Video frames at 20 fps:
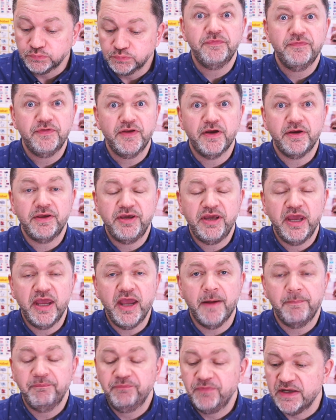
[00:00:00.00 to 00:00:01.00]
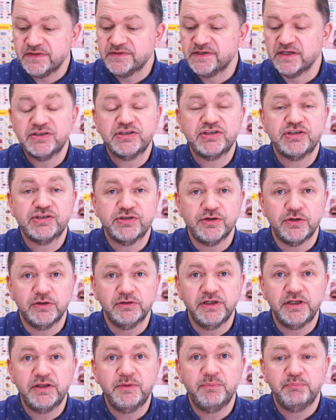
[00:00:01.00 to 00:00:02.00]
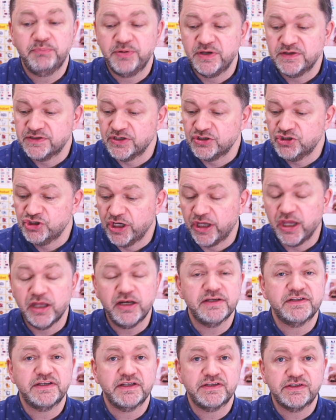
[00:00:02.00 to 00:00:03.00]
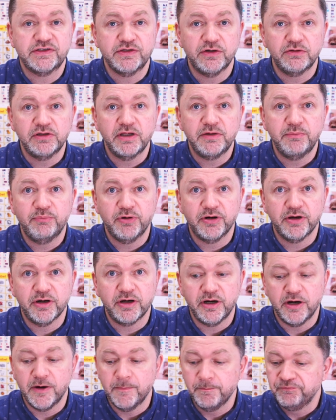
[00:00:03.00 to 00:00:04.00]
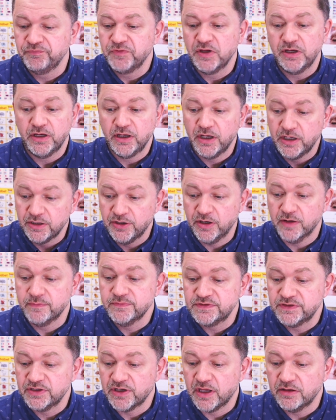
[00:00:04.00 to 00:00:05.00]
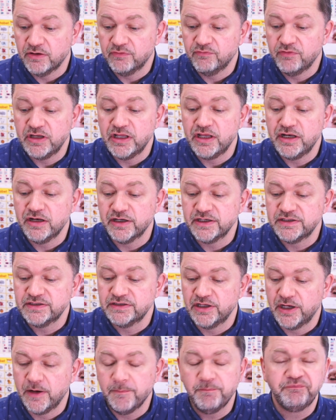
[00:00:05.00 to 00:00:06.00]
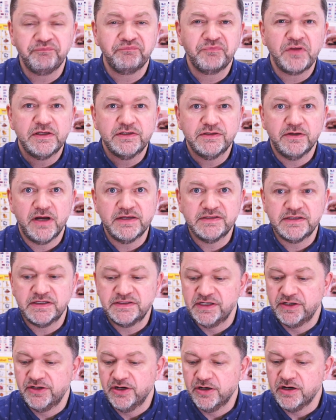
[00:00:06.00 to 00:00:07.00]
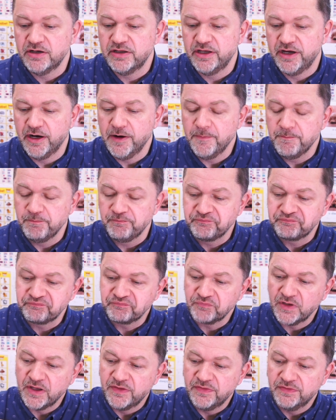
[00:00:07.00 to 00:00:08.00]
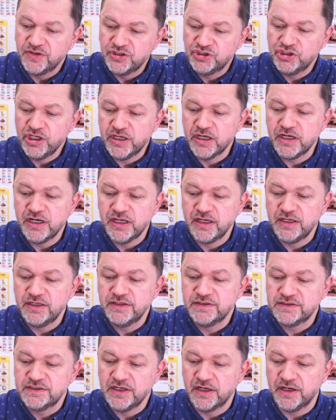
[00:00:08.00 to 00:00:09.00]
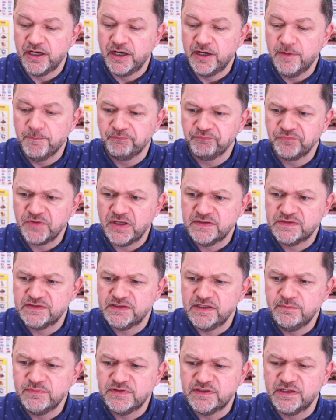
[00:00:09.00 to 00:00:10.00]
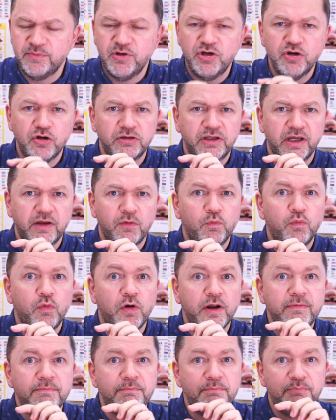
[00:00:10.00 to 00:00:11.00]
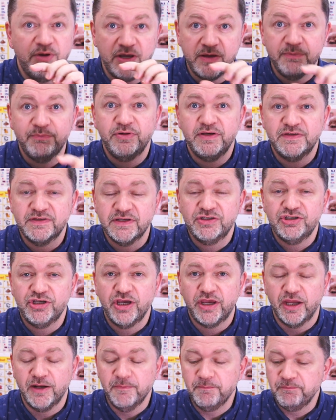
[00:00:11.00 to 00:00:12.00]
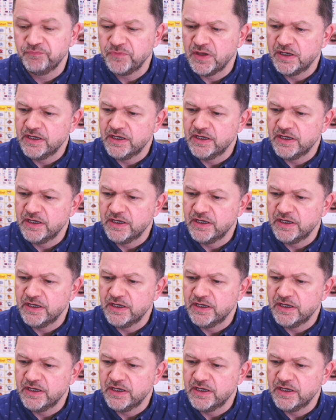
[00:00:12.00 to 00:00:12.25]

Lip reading: Now, yeah, that's a solid piece of chicken. It's a solid burger. It comes together really nicely. So as I said earlier, the chicken inside, it seems to be not like one big piece of chicken.